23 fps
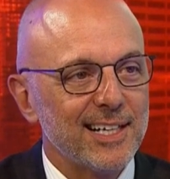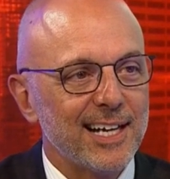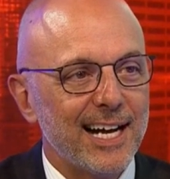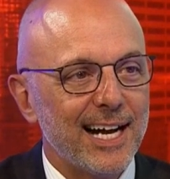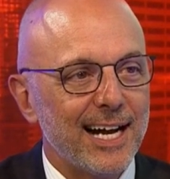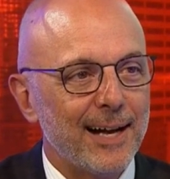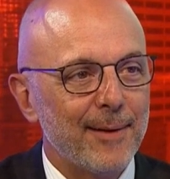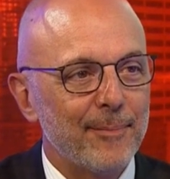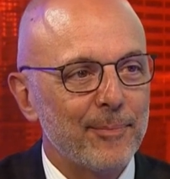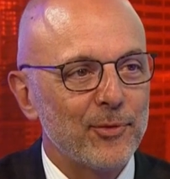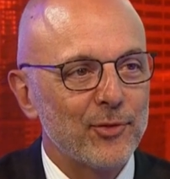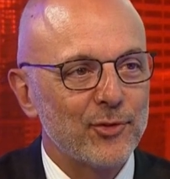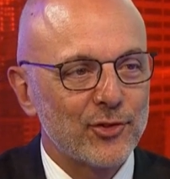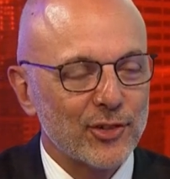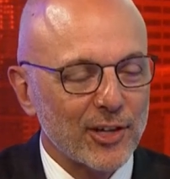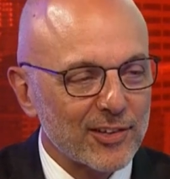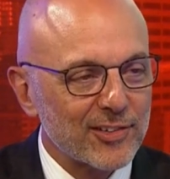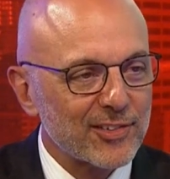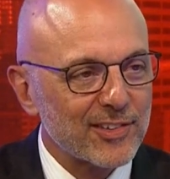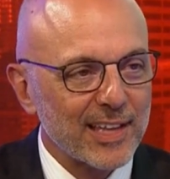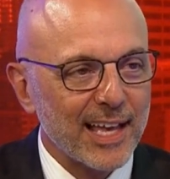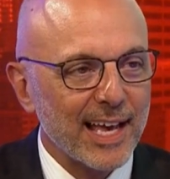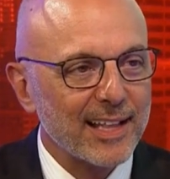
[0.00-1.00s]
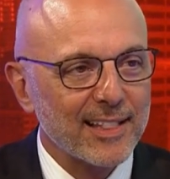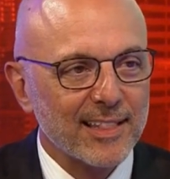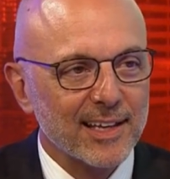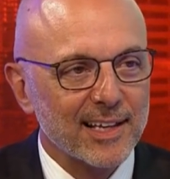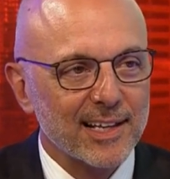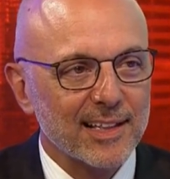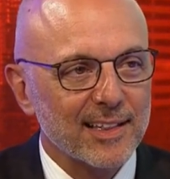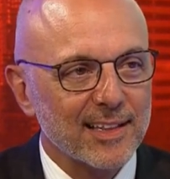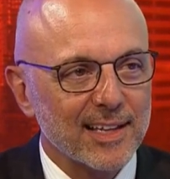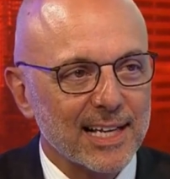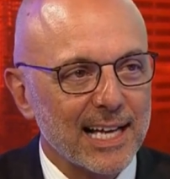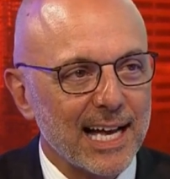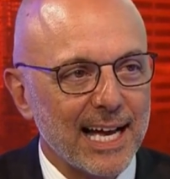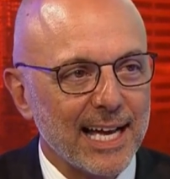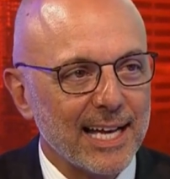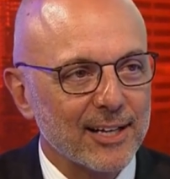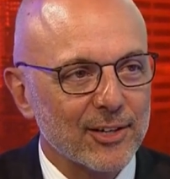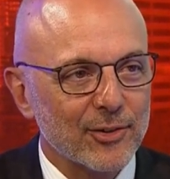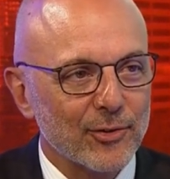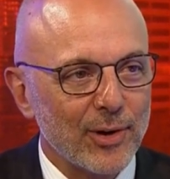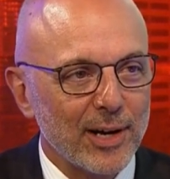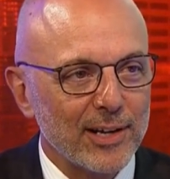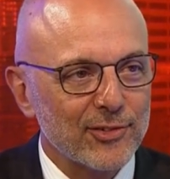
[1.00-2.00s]
um, just like the, the guy
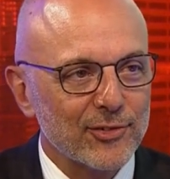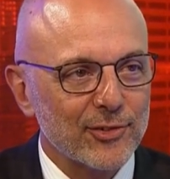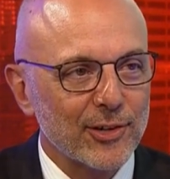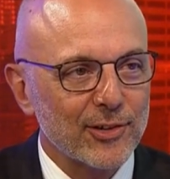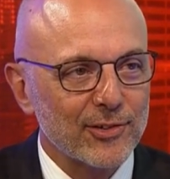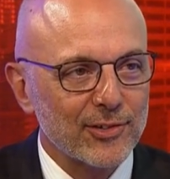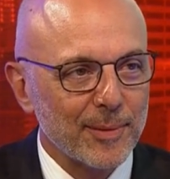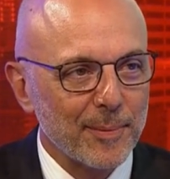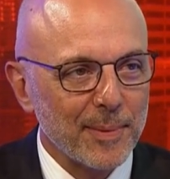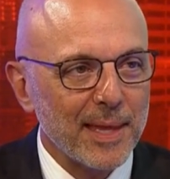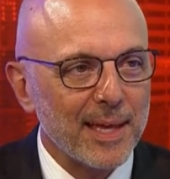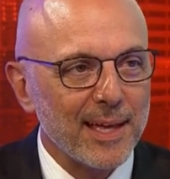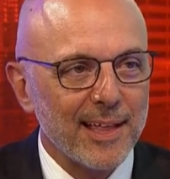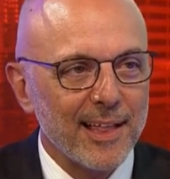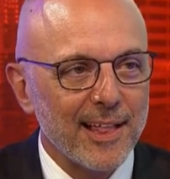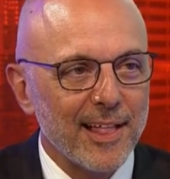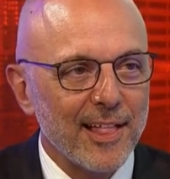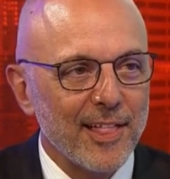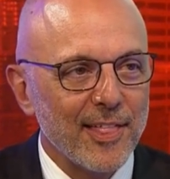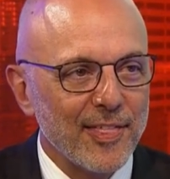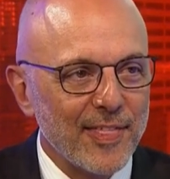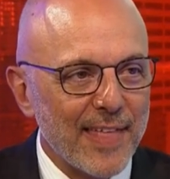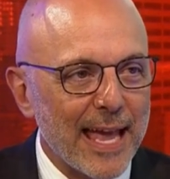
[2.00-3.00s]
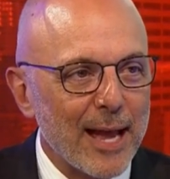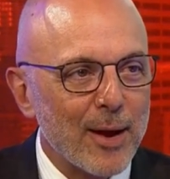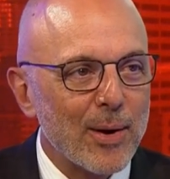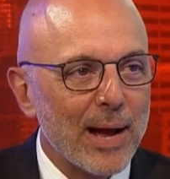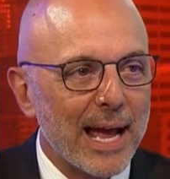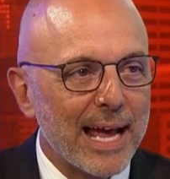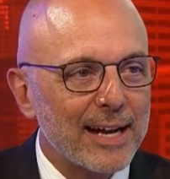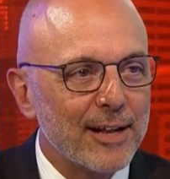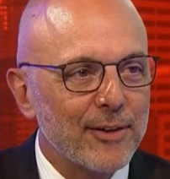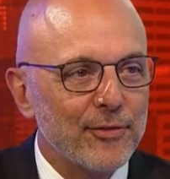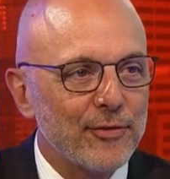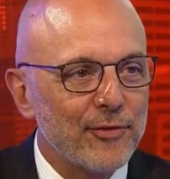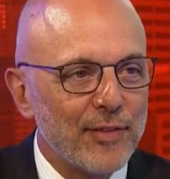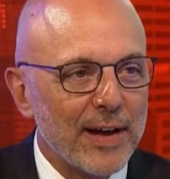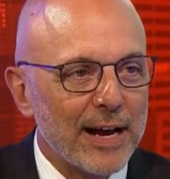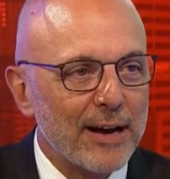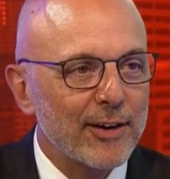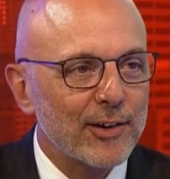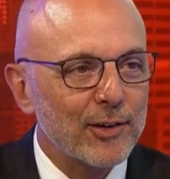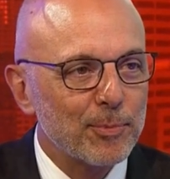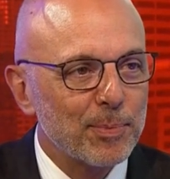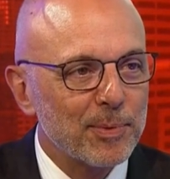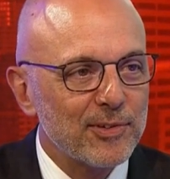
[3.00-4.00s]
in Christchurch they, they had a
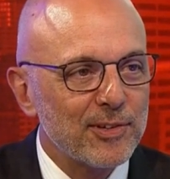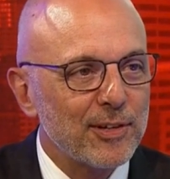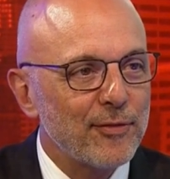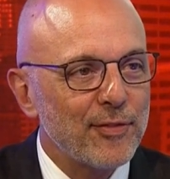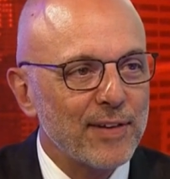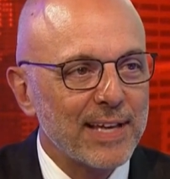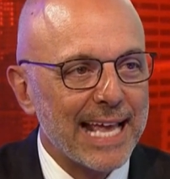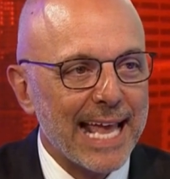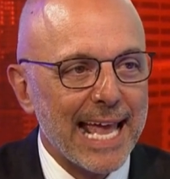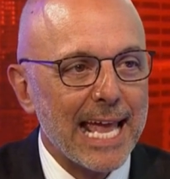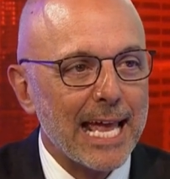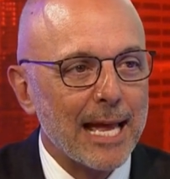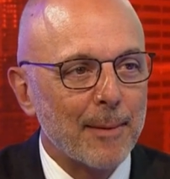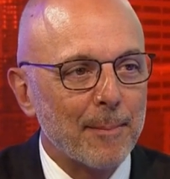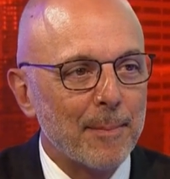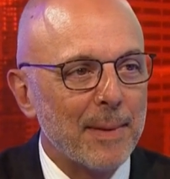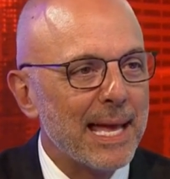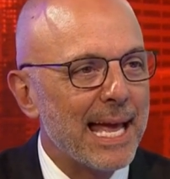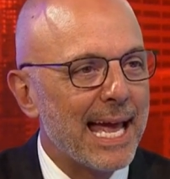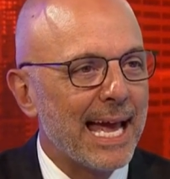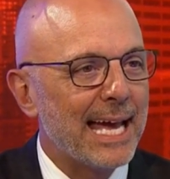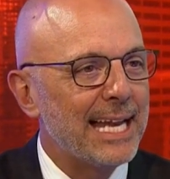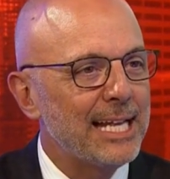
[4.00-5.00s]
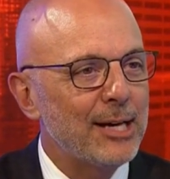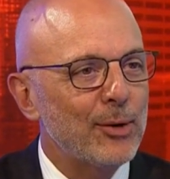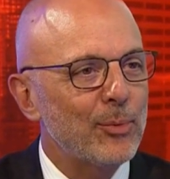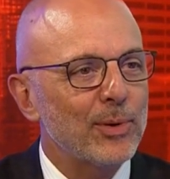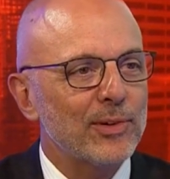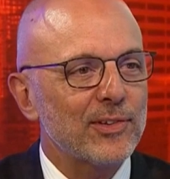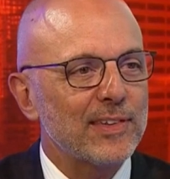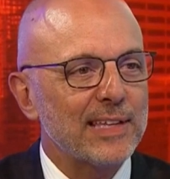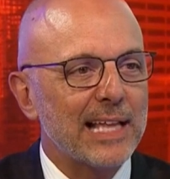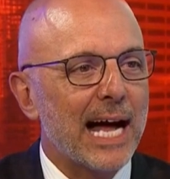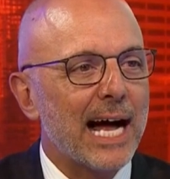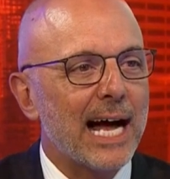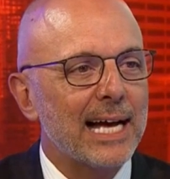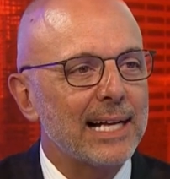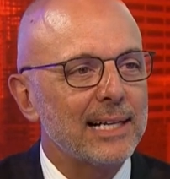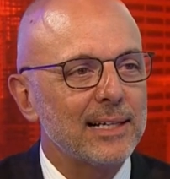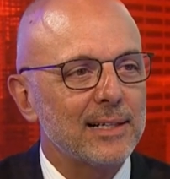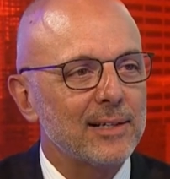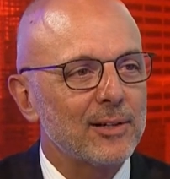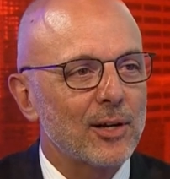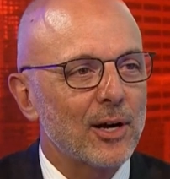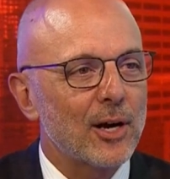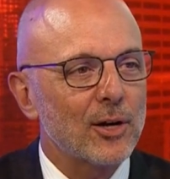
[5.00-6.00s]
very specific aim and it was
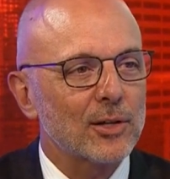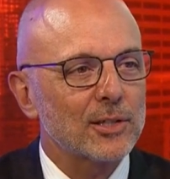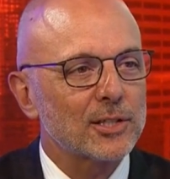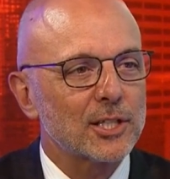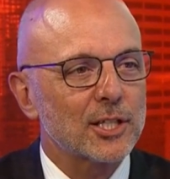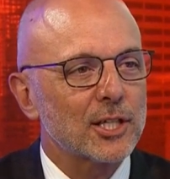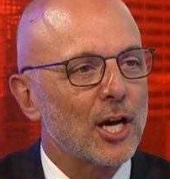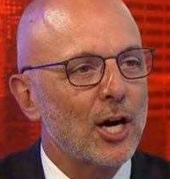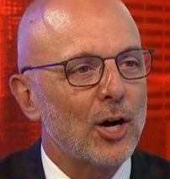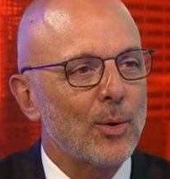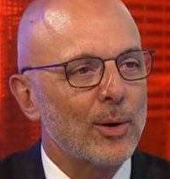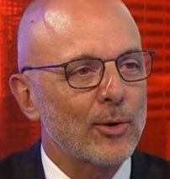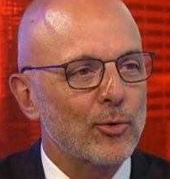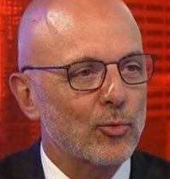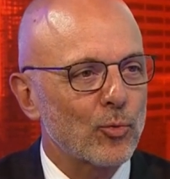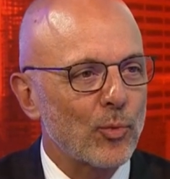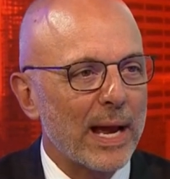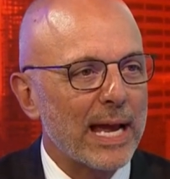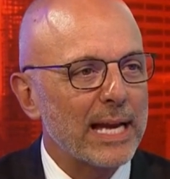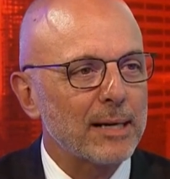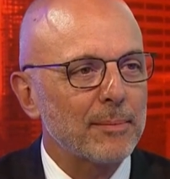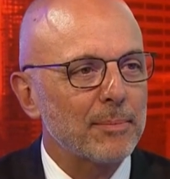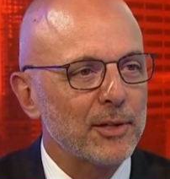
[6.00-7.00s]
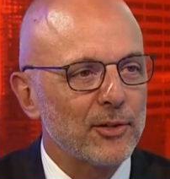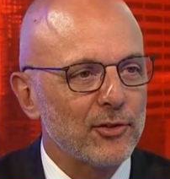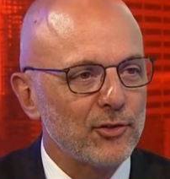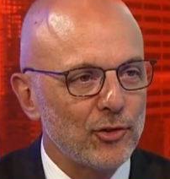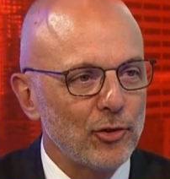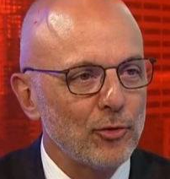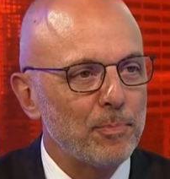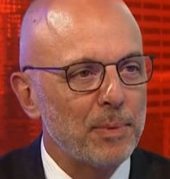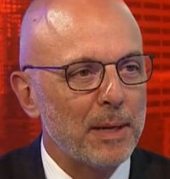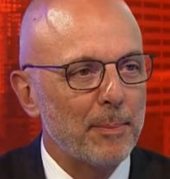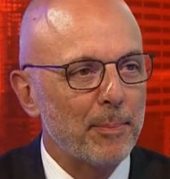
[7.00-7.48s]
not uh, to go and randomly shoot